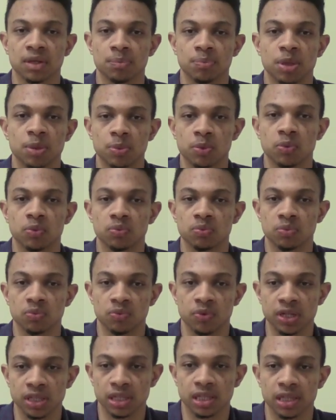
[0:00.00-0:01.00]
people
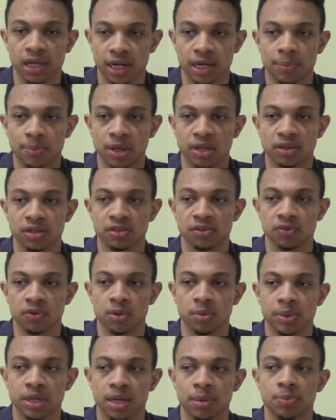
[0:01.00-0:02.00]
really like about this
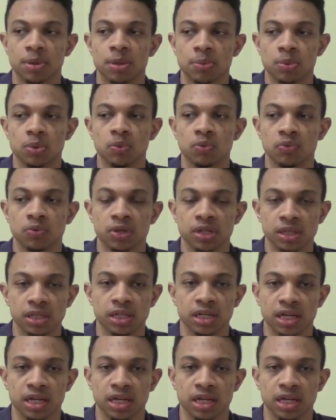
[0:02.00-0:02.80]
film and that people really